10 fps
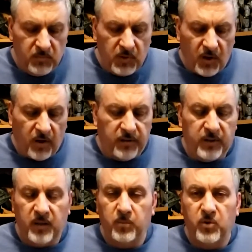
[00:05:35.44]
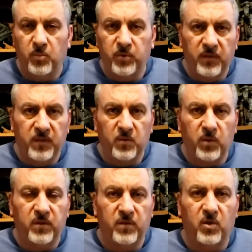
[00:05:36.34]
On the two previous
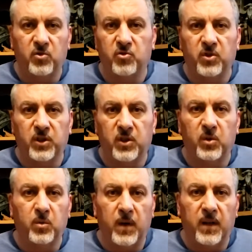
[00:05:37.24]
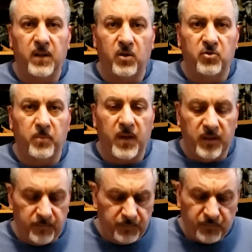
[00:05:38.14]
ones, Ultra Q and Ultraman,
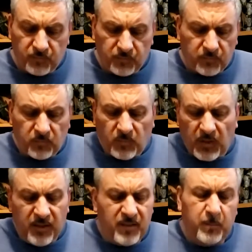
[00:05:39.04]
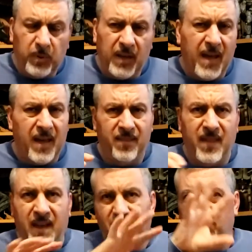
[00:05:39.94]
it simply had
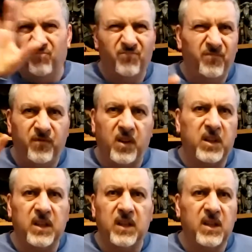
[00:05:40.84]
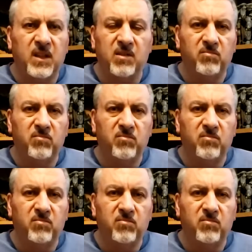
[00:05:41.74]
that funky